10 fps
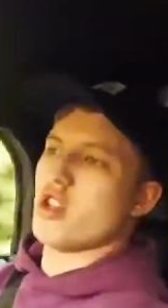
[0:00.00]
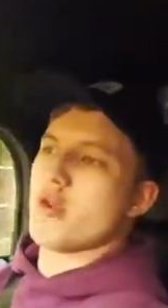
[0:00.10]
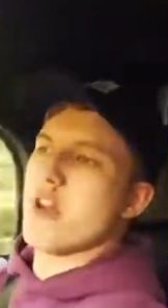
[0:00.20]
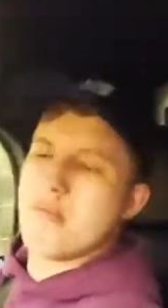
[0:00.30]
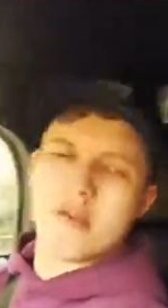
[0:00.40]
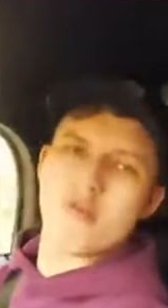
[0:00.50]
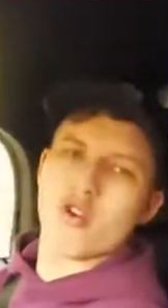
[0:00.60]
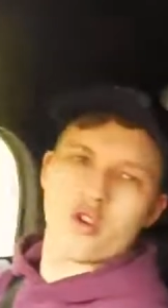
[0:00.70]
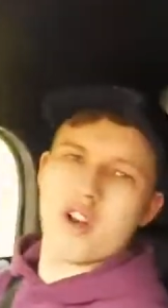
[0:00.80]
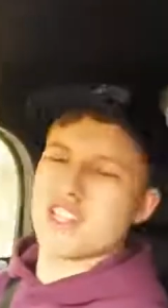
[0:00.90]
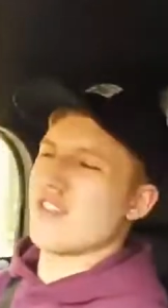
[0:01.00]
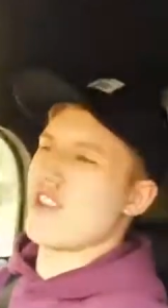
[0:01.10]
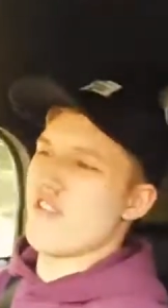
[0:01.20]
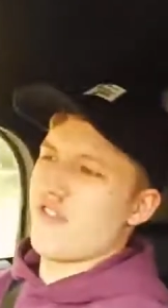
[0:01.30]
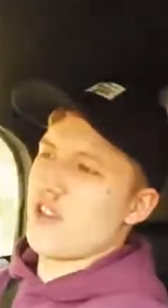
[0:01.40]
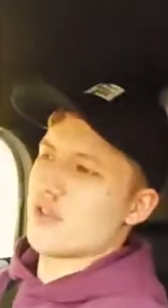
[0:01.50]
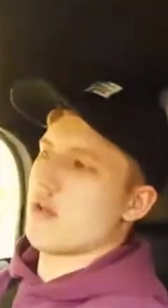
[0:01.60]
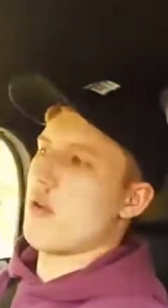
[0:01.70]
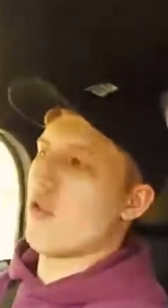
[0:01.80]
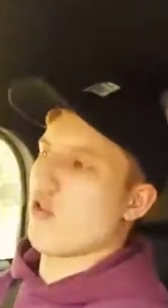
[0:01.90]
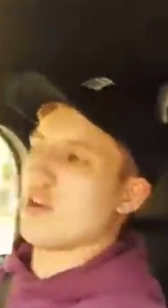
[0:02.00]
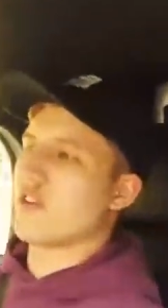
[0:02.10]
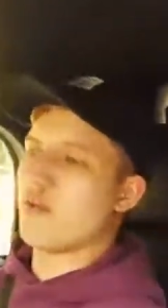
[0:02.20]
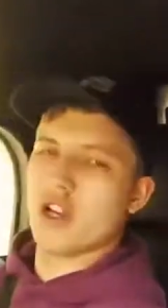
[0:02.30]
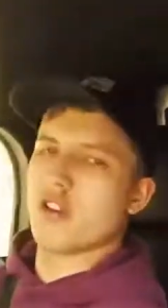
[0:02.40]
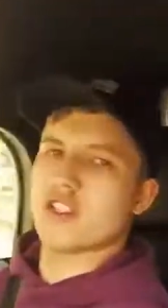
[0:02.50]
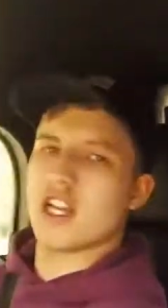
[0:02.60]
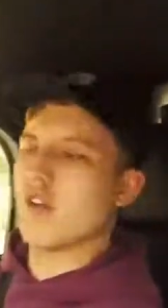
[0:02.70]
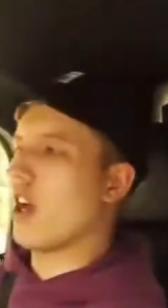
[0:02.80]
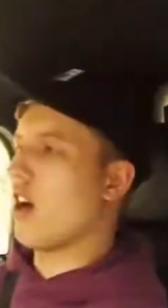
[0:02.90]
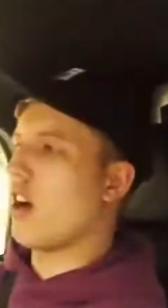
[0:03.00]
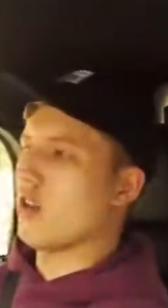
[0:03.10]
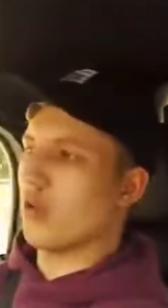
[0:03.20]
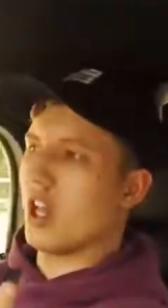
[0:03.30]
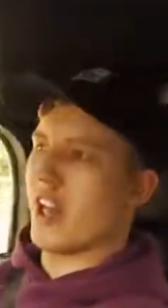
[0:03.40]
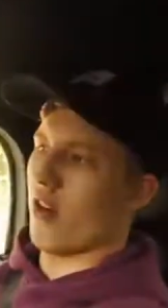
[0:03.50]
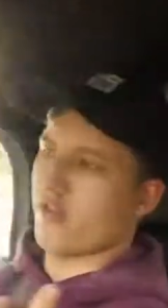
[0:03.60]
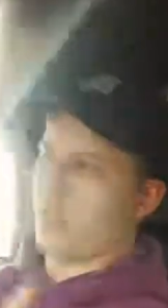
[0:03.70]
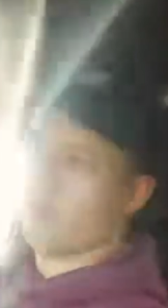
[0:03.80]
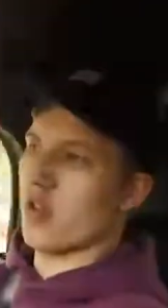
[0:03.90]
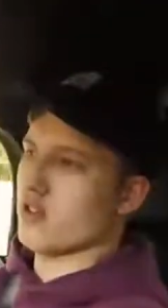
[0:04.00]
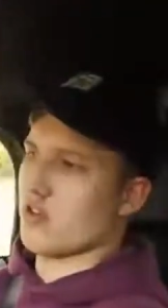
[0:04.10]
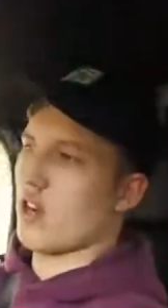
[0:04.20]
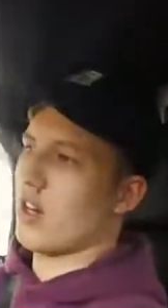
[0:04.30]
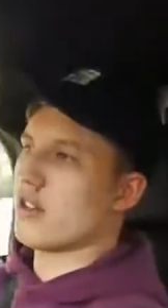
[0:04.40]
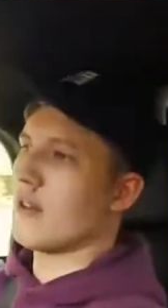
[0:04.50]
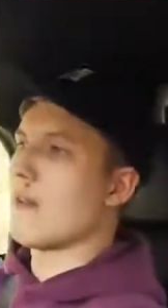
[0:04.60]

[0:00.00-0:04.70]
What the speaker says: be a bit more aggressive, and it feels a bit more aggressive when you accelerate hard or let off the throttle hard.